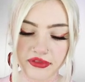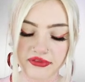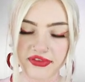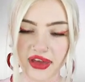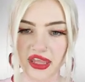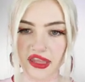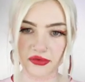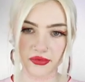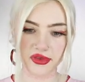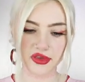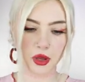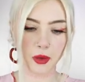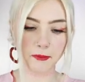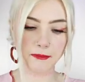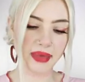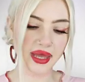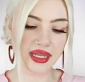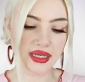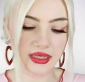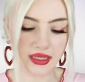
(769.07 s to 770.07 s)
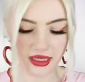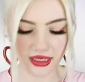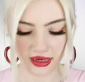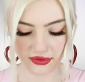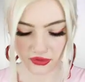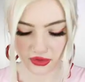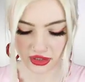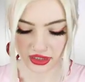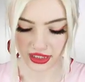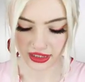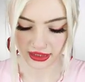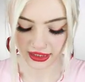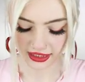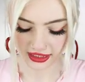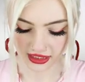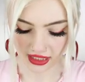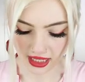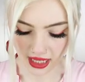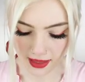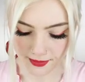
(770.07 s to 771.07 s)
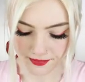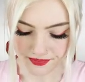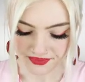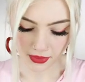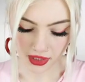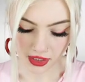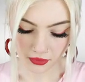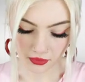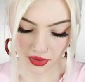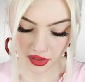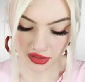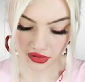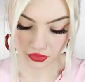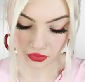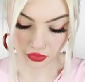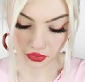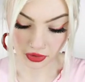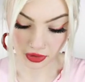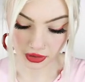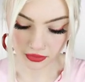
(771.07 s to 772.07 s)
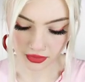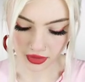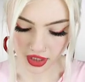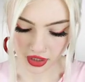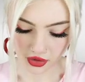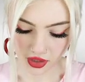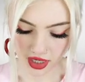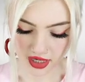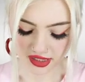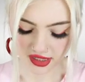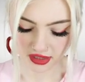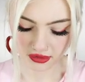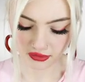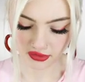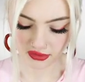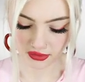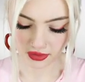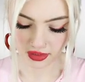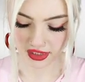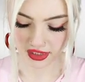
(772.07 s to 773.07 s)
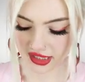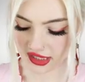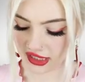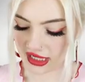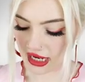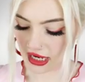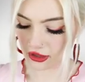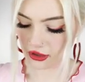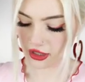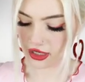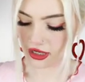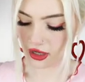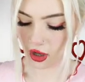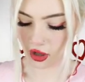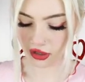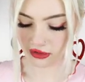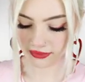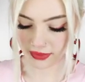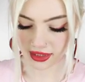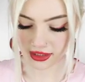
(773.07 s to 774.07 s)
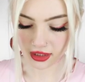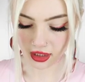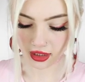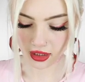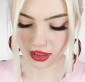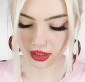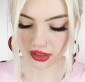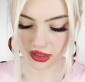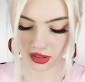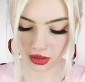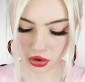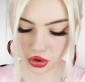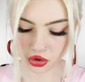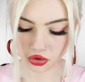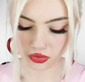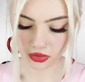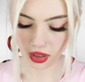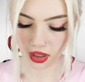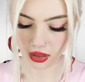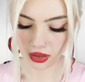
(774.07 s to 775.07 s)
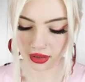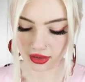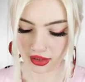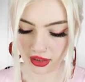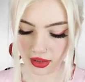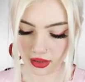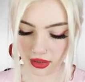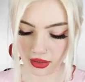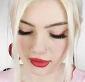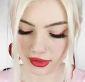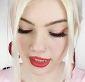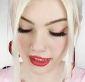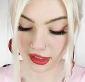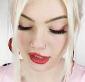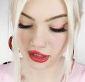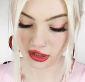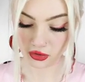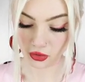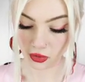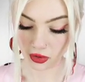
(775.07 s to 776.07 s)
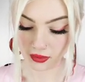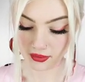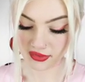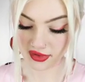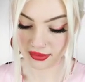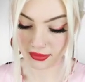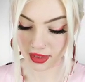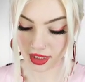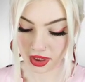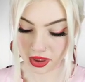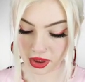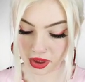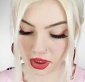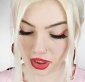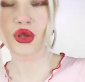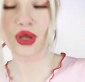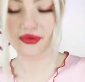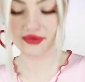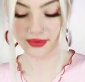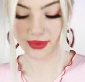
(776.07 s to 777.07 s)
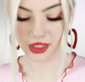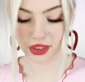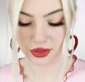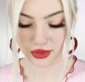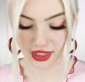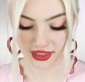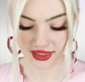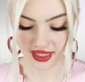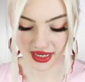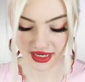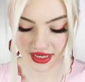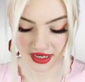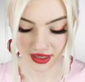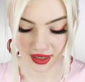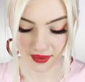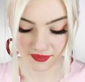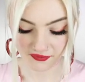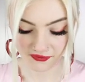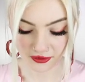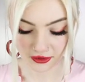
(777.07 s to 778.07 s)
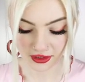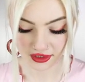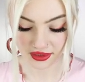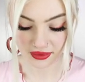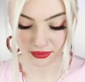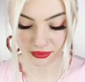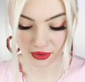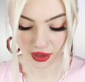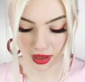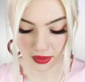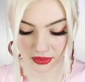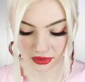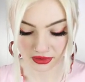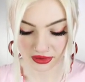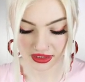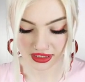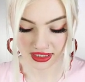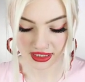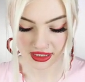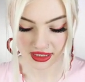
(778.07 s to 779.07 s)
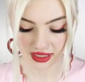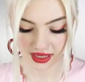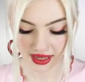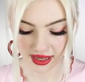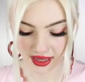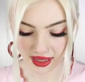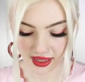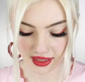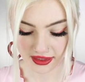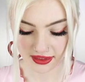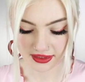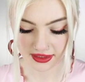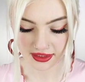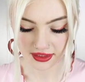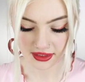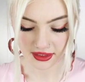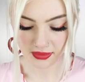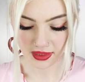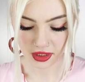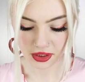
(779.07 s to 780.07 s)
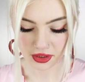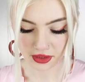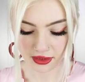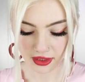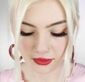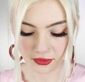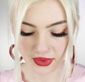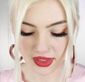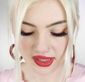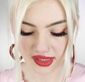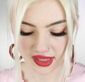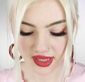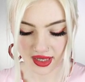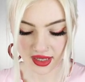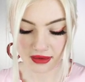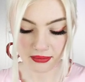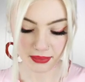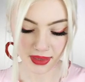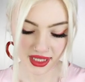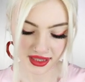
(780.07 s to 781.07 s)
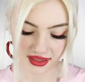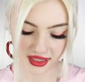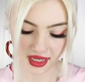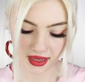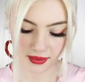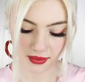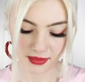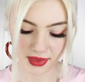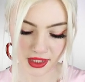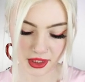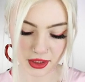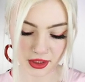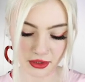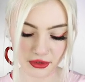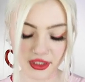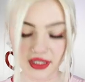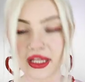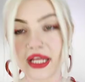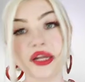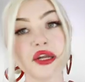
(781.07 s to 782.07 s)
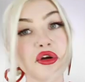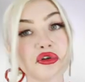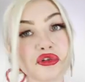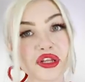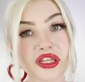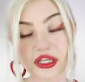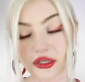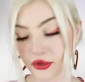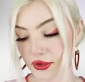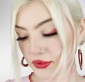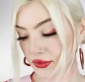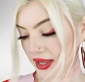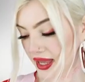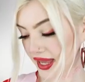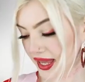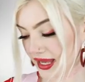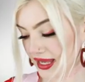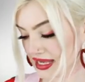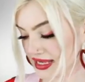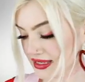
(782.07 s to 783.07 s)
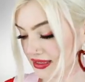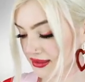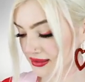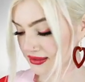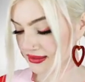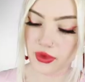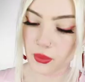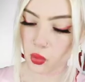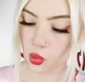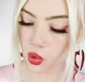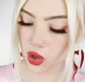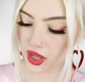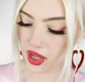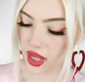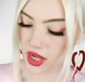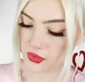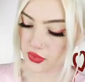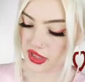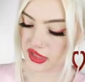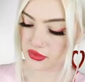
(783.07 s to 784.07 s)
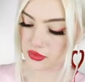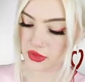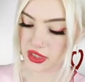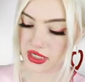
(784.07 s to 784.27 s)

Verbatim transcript: fence was all bent and everything like that. But it was really, really crazy and it was scary. All of my dogs do not like storms much. So I have to make sure that they get comforted properly and make sure that we sit and pet them and make sure that they know that they're okay. From what I was